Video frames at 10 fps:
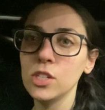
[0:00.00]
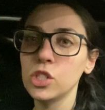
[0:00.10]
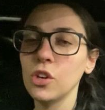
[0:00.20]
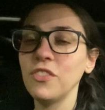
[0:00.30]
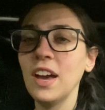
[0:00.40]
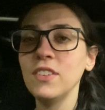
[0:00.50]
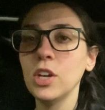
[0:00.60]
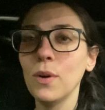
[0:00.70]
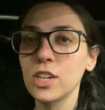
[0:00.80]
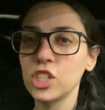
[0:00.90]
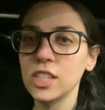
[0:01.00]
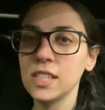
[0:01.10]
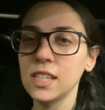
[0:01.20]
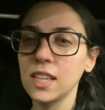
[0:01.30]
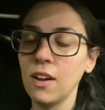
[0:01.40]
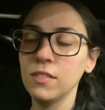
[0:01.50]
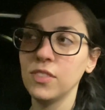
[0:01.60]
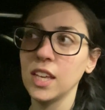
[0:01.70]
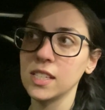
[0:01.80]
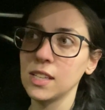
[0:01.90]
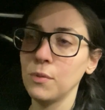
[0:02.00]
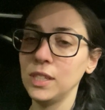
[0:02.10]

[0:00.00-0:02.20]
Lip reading: So if you have any questions of things that we